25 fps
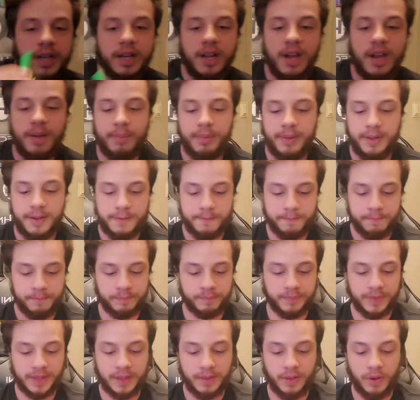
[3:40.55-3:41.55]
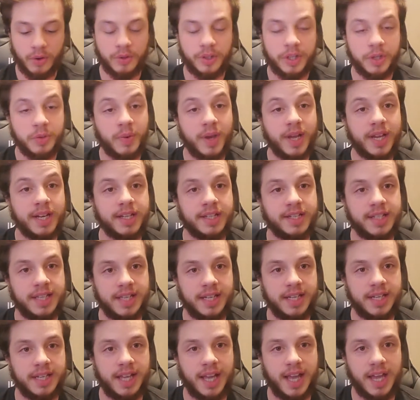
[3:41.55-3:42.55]
it up. The only way to
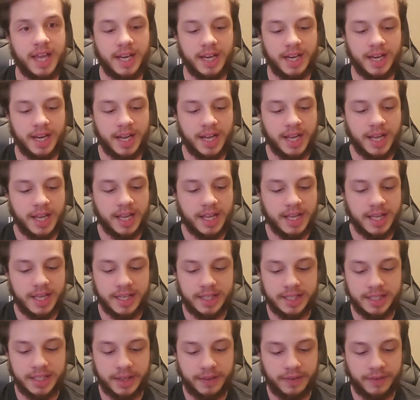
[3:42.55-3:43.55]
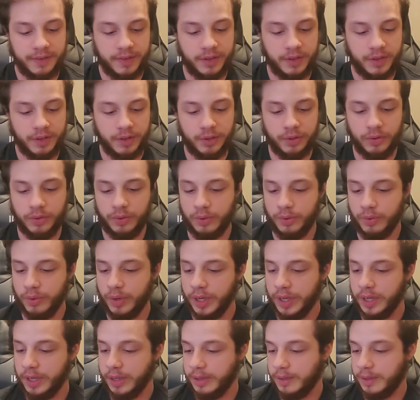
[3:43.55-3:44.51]
see it again is if you